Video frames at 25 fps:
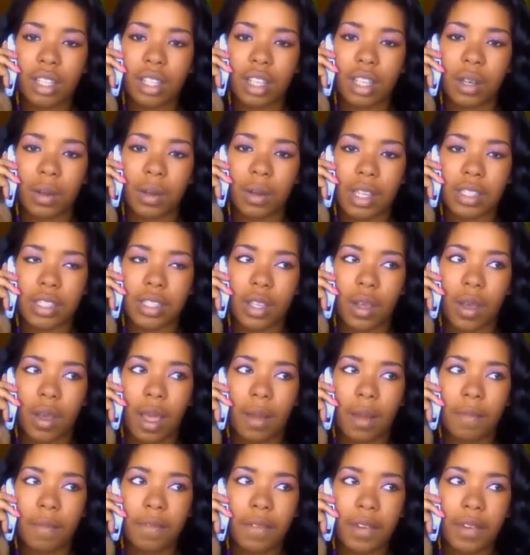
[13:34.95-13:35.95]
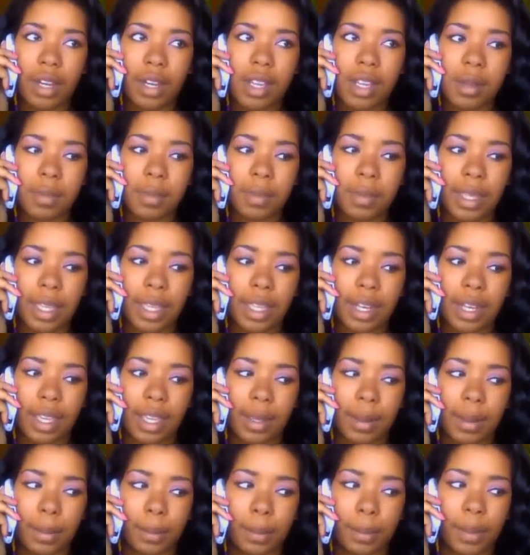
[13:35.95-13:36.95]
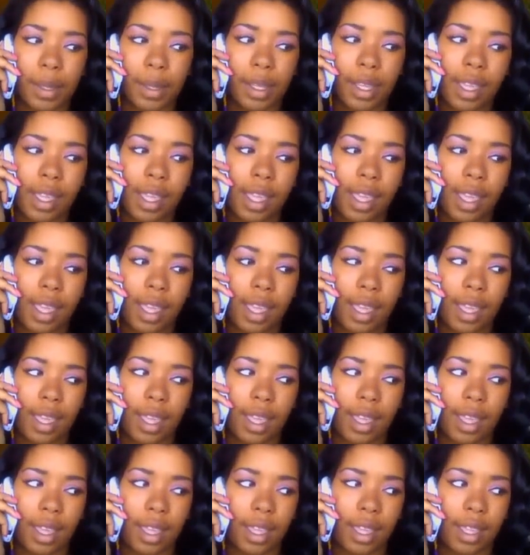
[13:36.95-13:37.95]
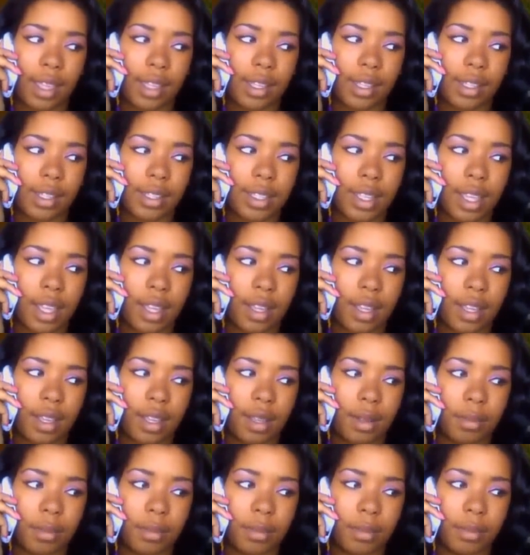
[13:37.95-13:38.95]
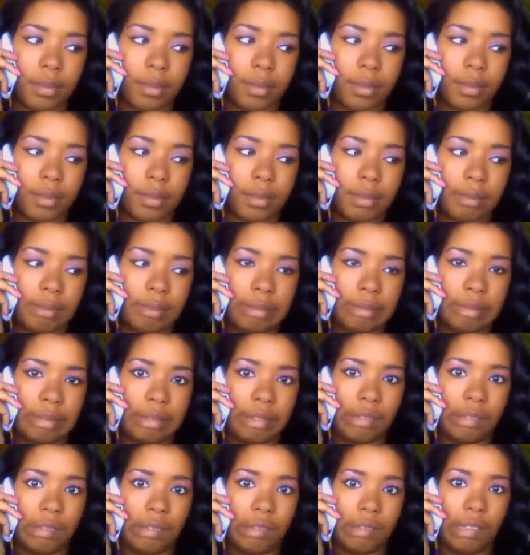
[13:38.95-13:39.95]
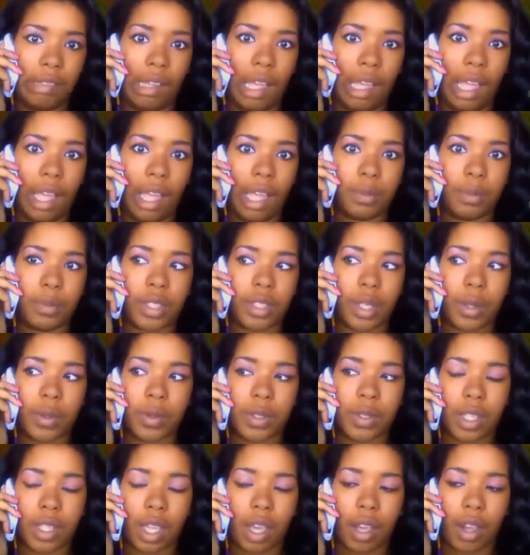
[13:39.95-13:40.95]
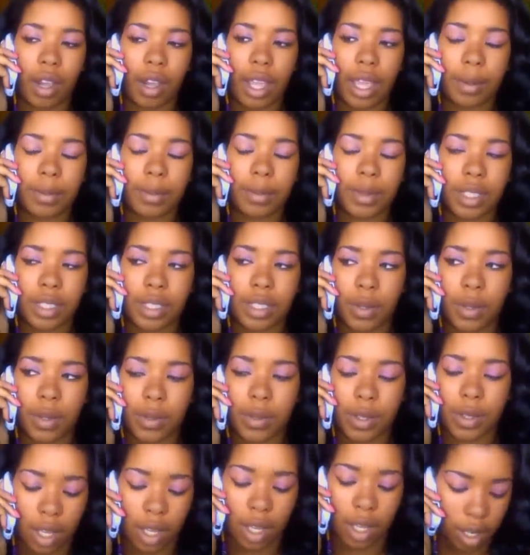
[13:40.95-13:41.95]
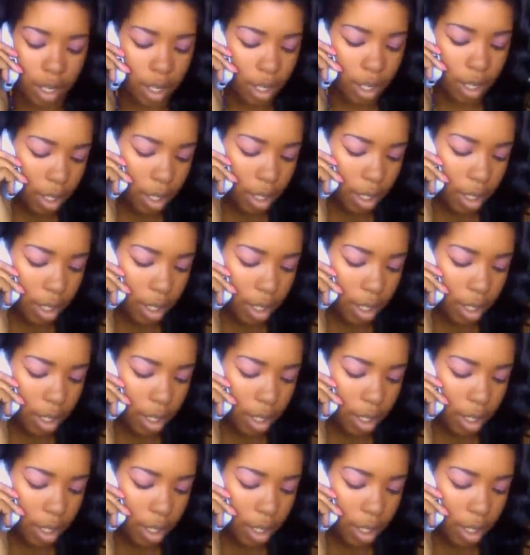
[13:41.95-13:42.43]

Okay, so I'm gonna come get him, and um, I'm so sorry. I'm just so sorry.